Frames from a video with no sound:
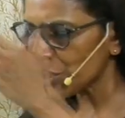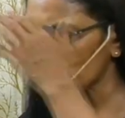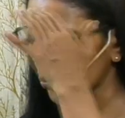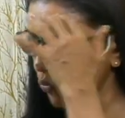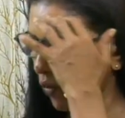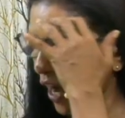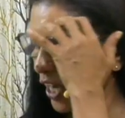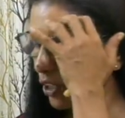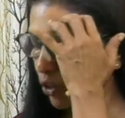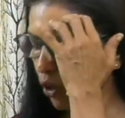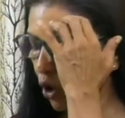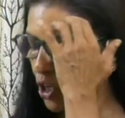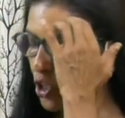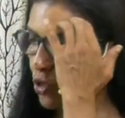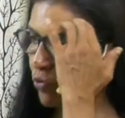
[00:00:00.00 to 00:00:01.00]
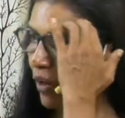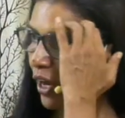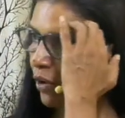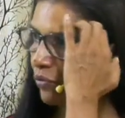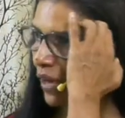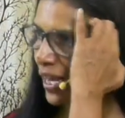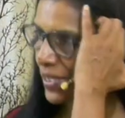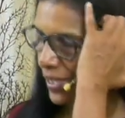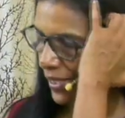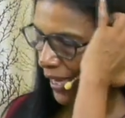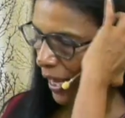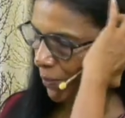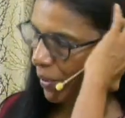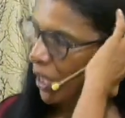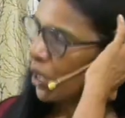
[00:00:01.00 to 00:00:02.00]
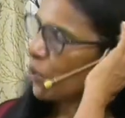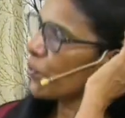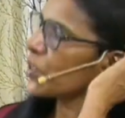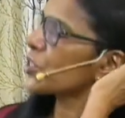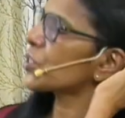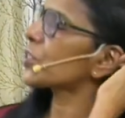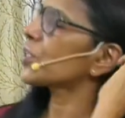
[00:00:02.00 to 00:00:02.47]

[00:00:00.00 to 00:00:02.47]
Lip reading: we should find God's way of escape. 1